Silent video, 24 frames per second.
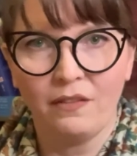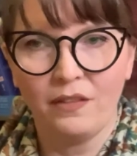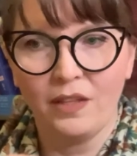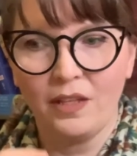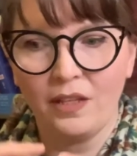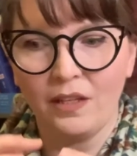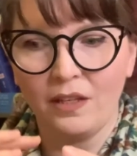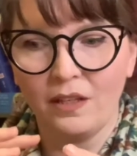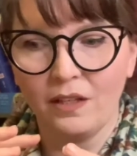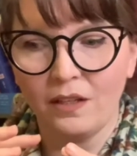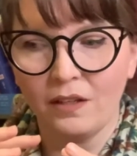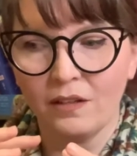
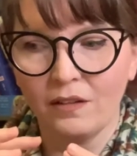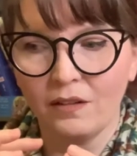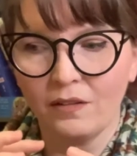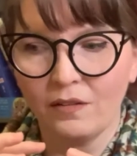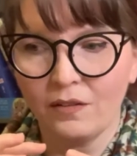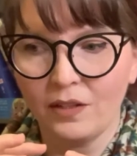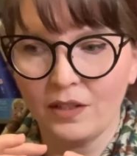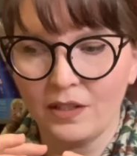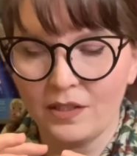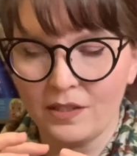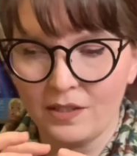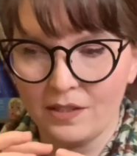
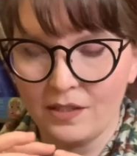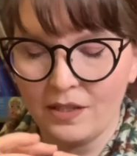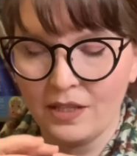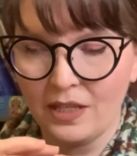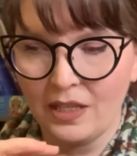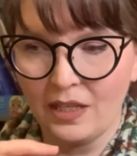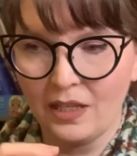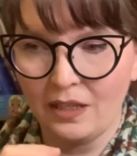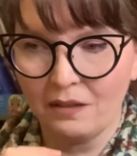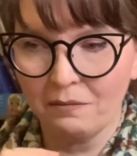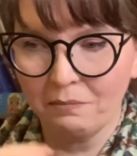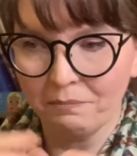It's
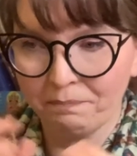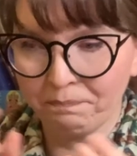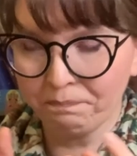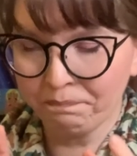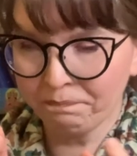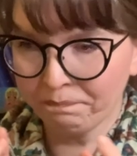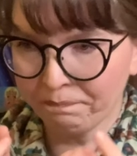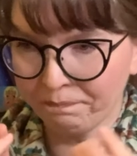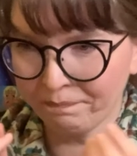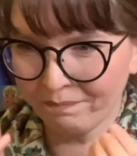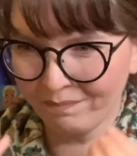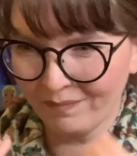the
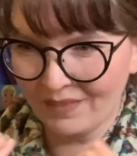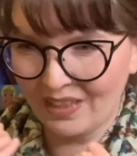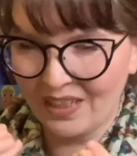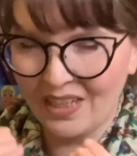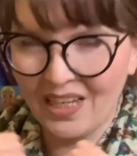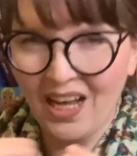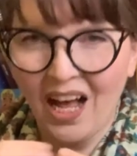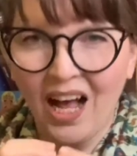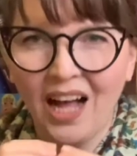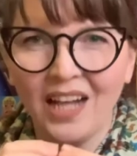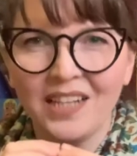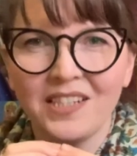
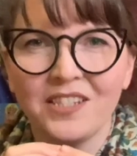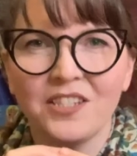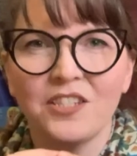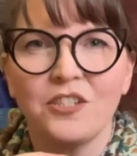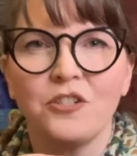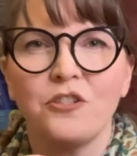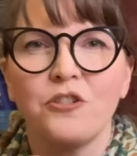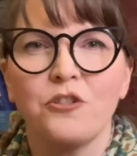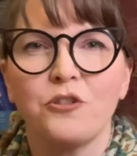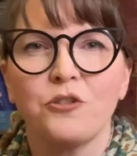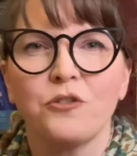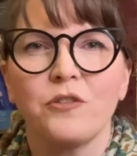
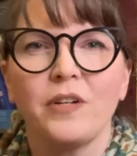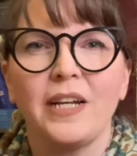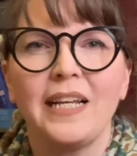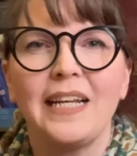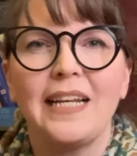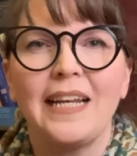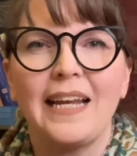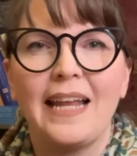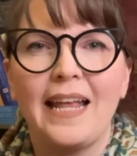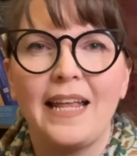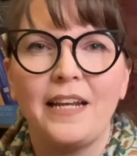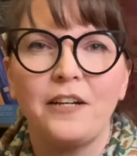
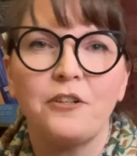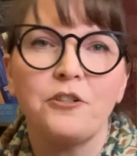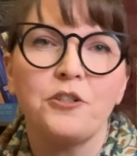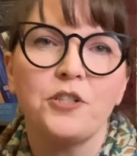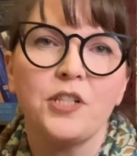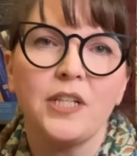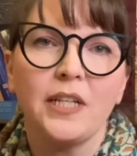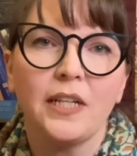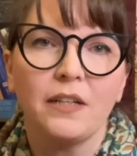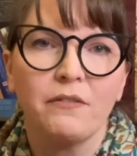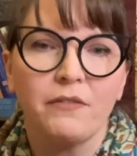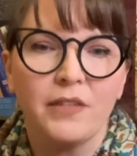concentrated
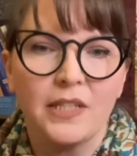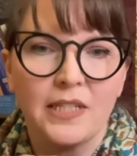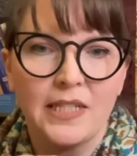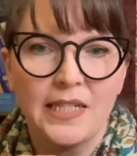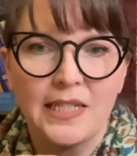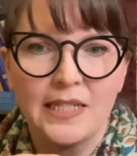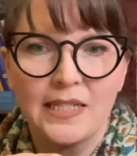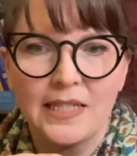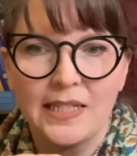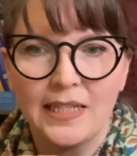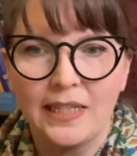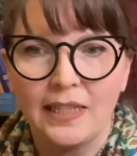energy of the
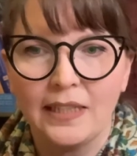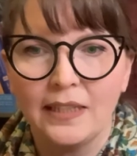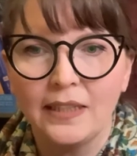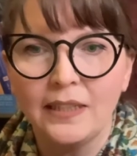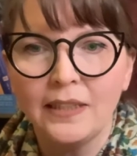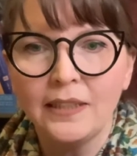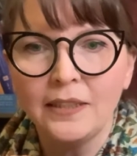deity.